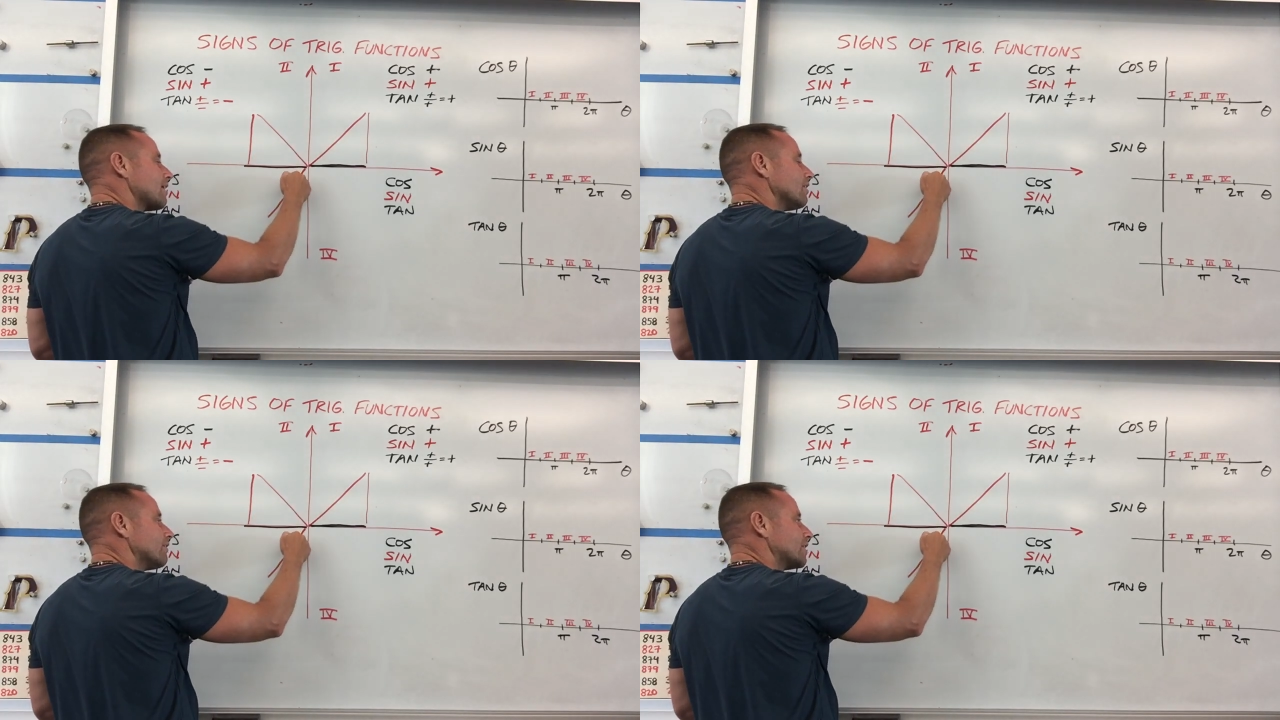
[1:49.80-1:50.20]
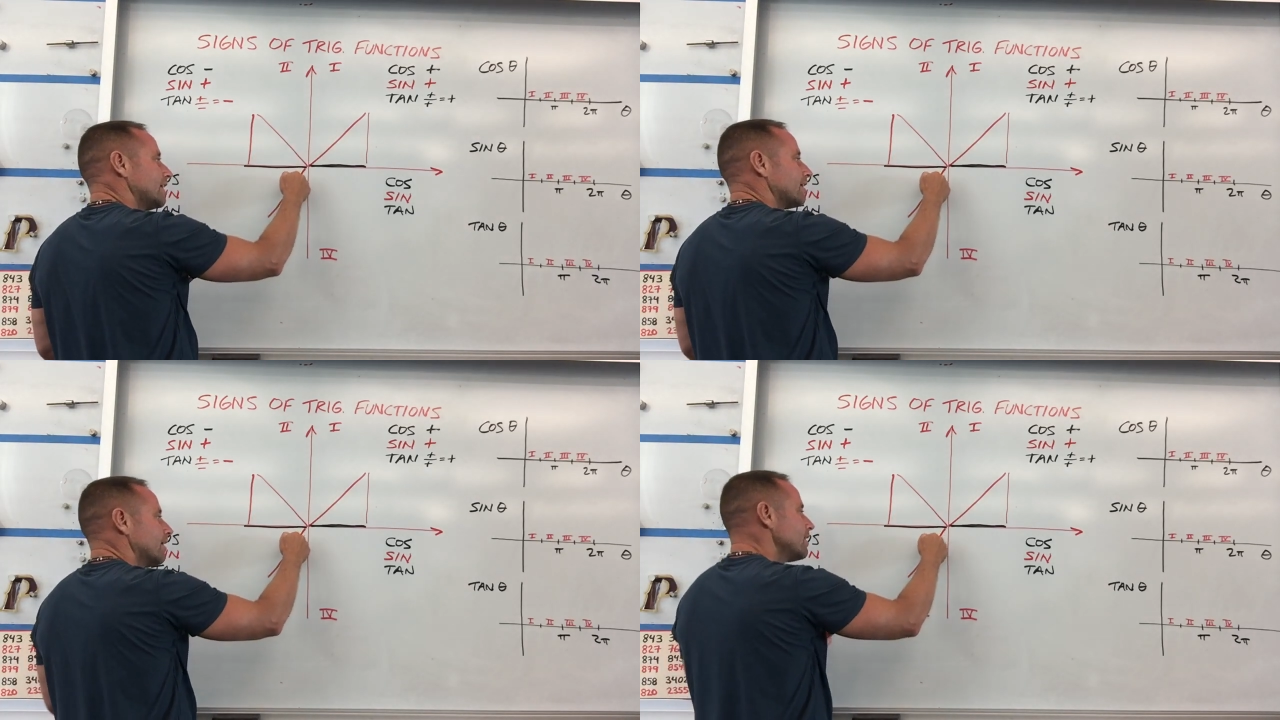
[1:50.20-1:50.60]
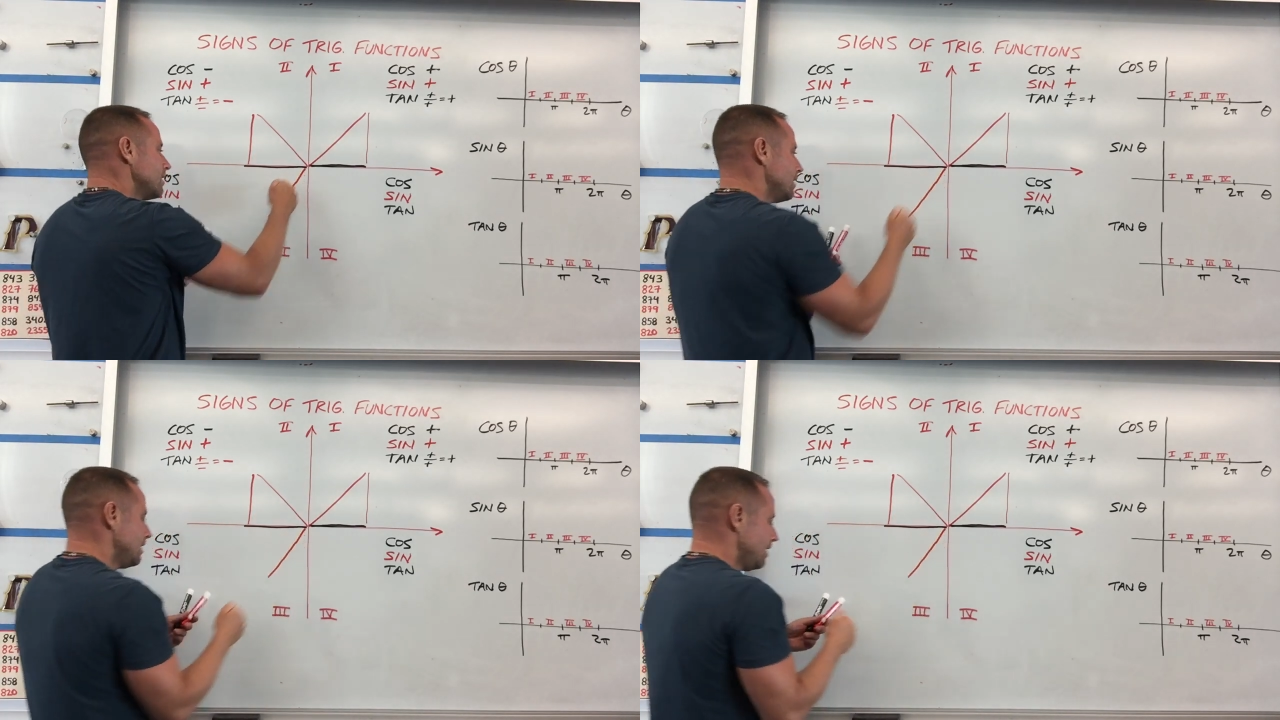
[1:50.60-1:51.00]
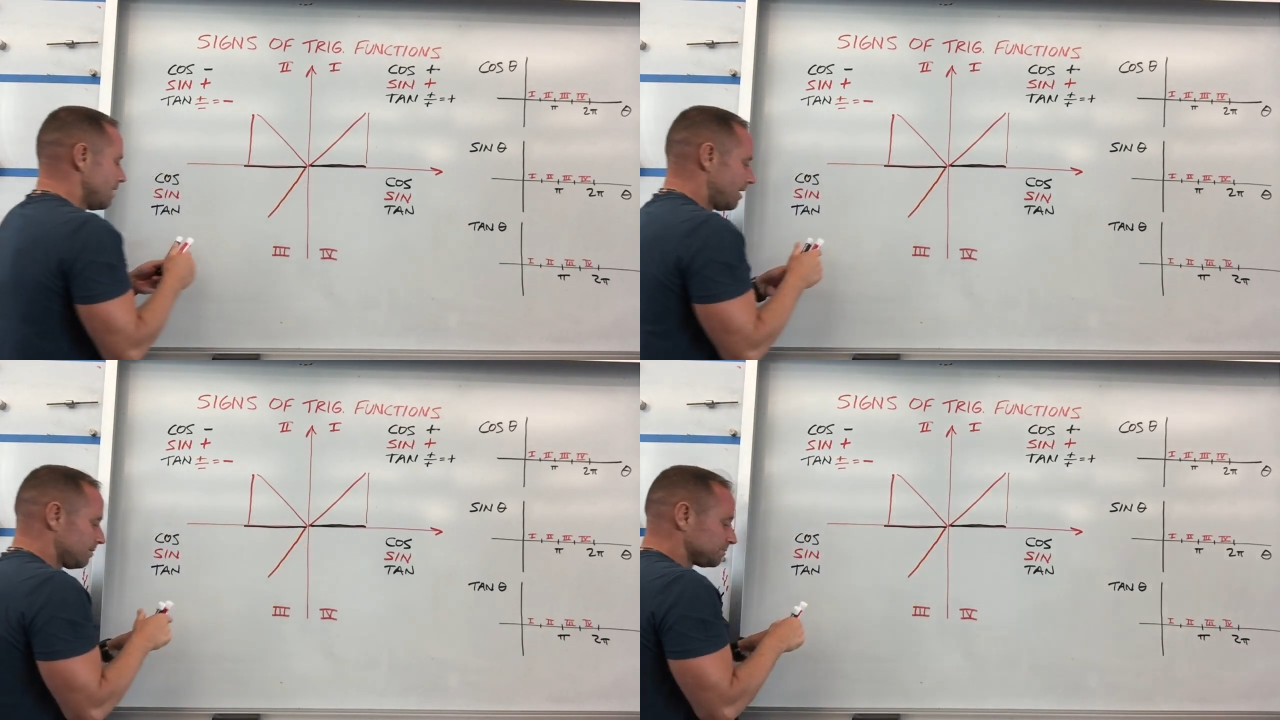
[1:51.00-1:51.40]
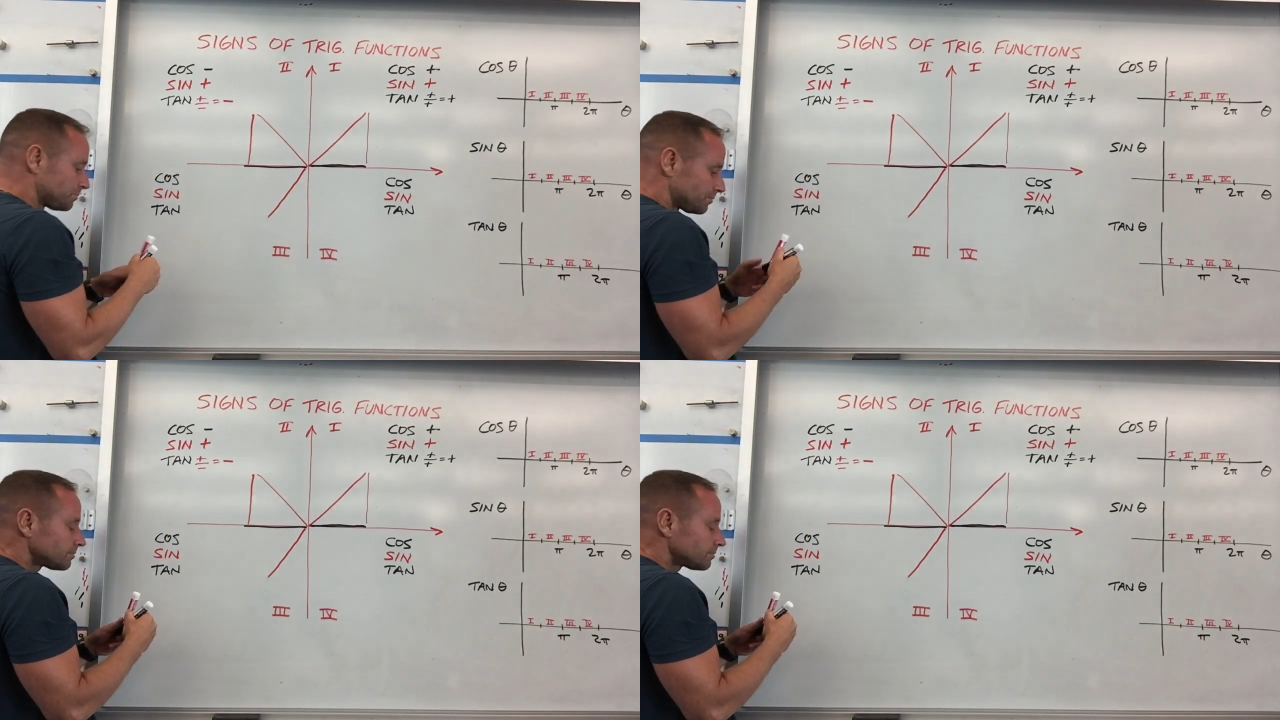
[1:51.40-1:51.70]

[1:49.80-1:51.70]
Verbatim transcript: angle over here. Um,